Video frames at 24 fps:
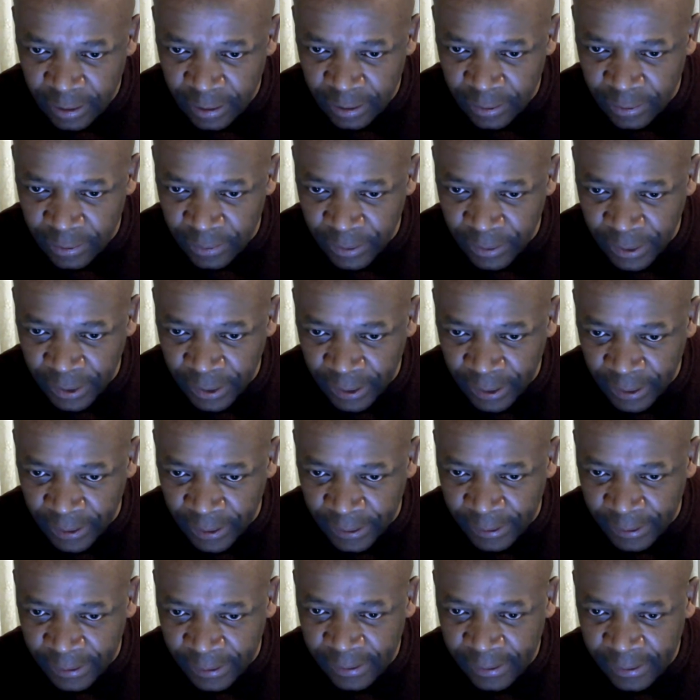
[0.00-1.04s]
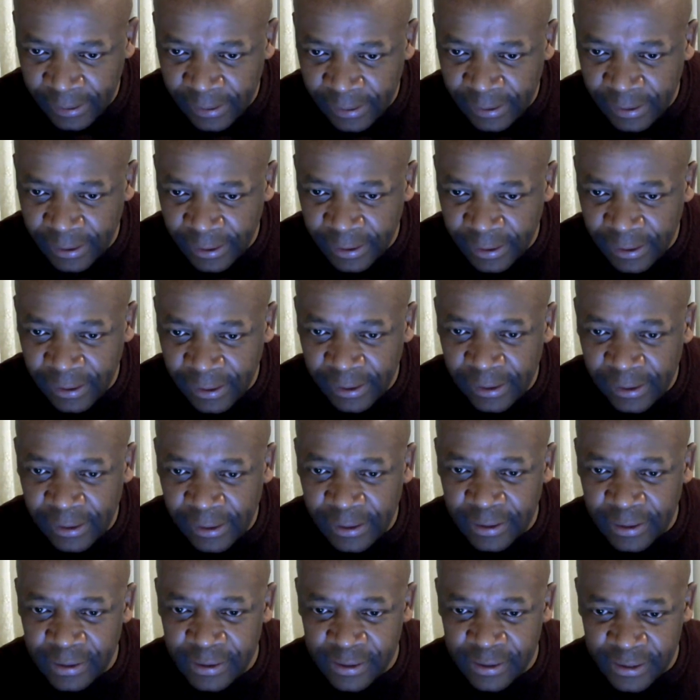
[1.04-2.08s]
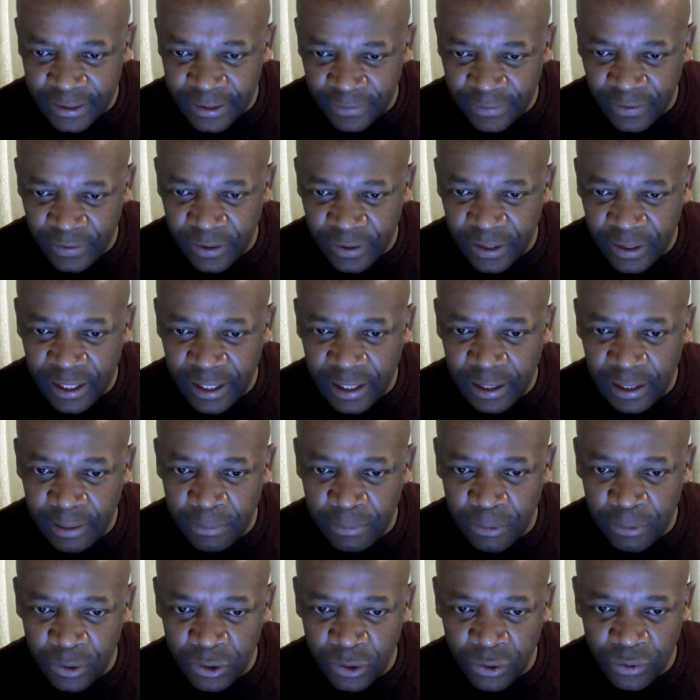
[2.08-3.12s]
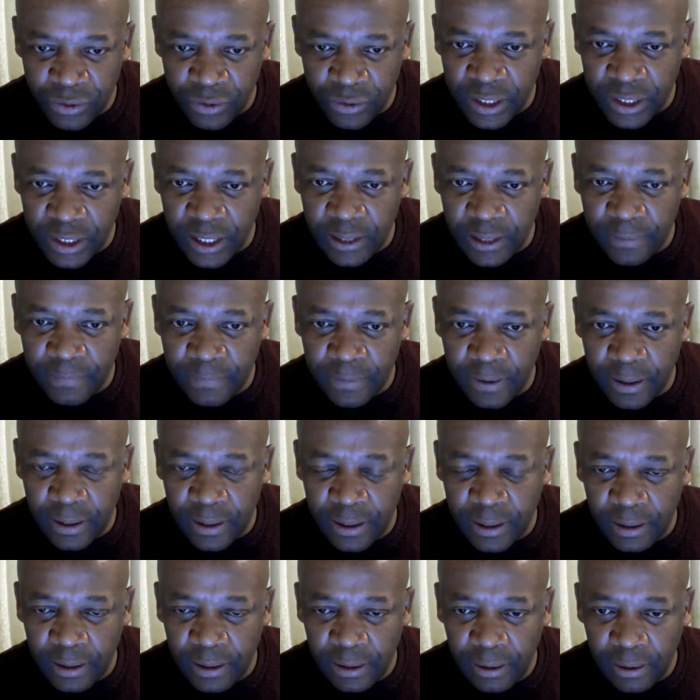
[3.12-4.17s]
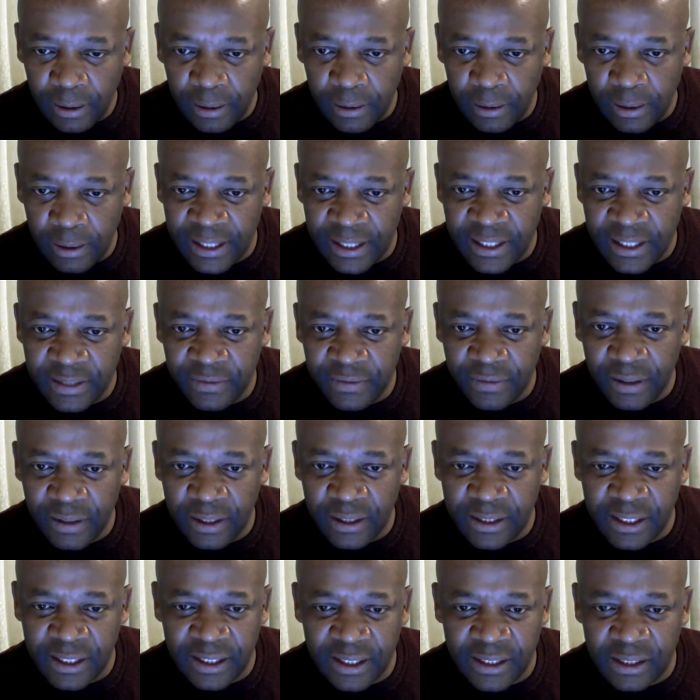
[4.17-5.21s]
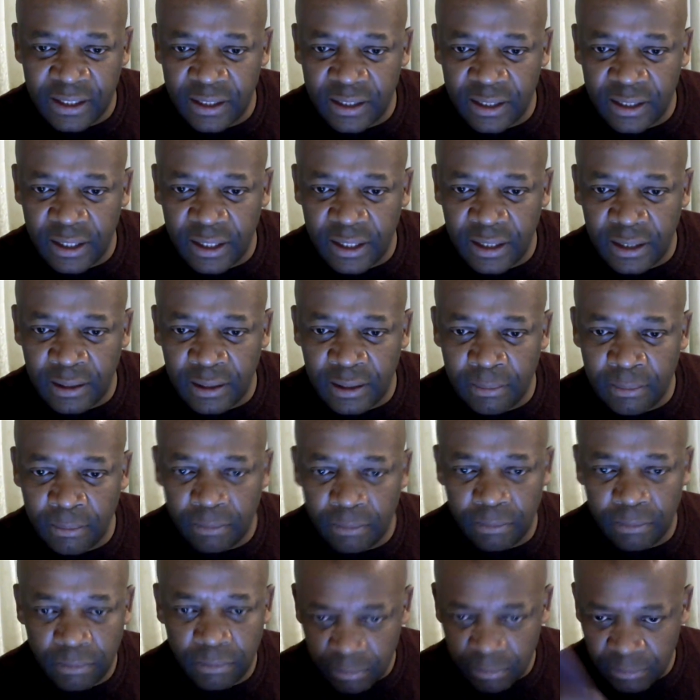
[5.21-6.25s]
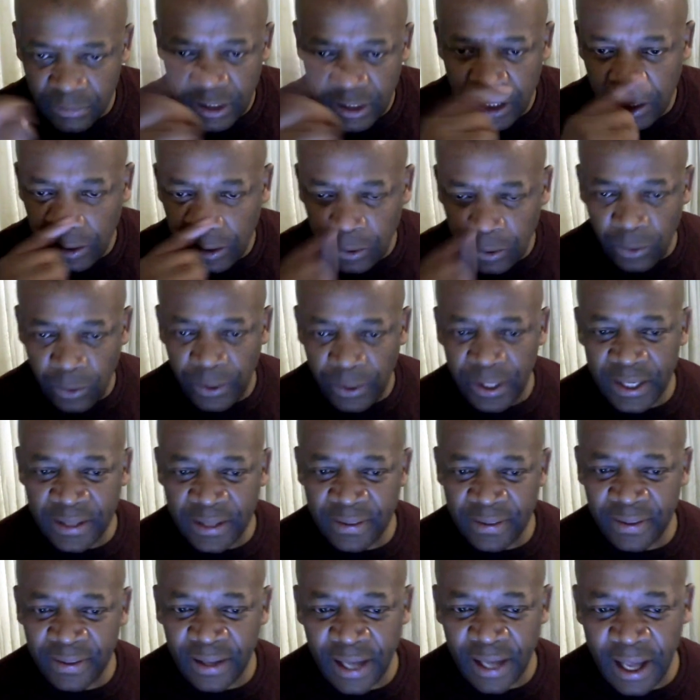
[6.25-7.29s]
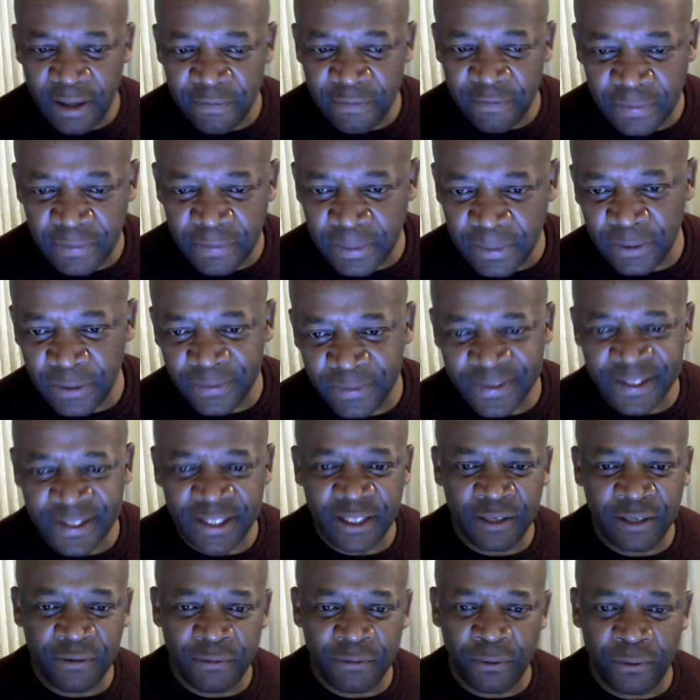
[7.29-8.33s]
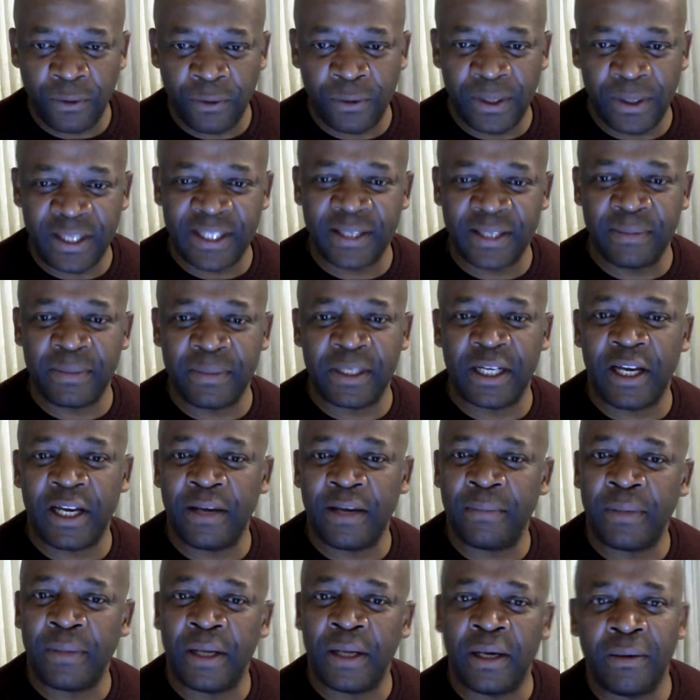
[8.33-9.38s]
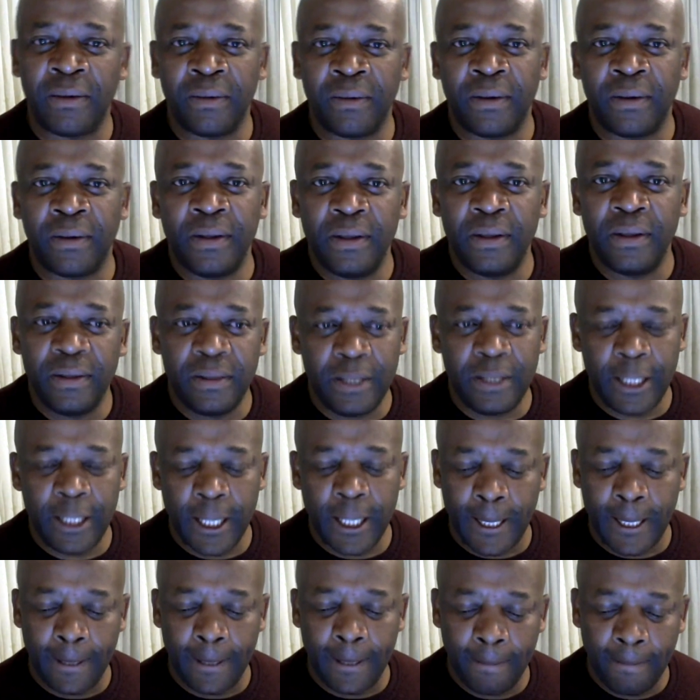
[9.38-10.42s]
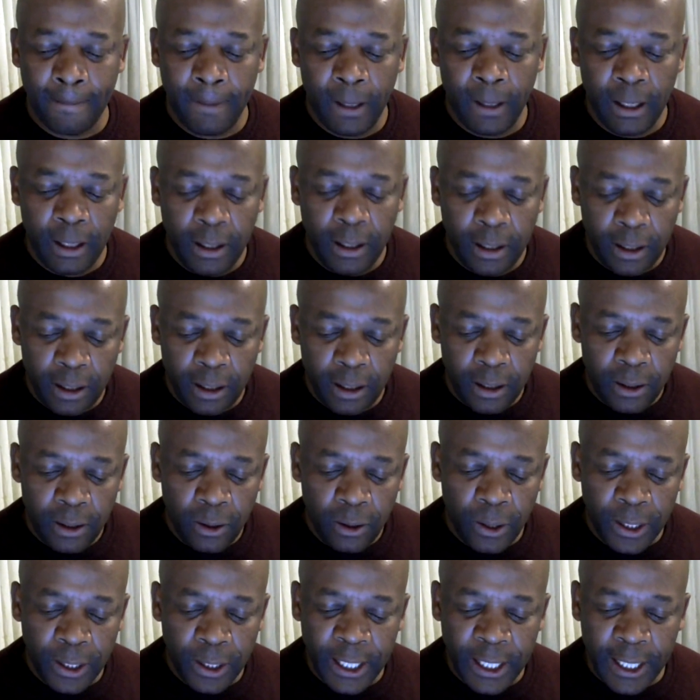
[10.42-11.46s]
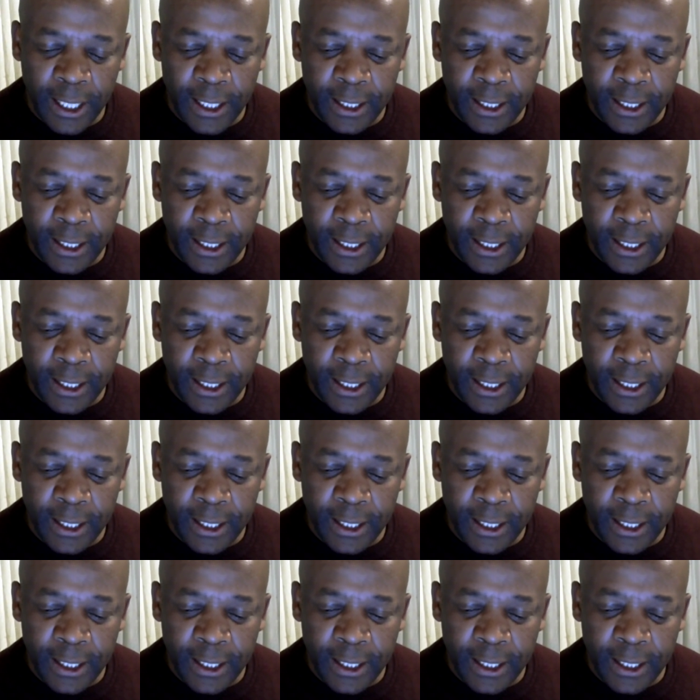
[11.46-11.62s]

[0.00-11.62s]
Okay. Steven, yeah, I'm also on Skype. Yeah. I'll just go in there. I haven't been using it for quite some time now. Yeah. Okay.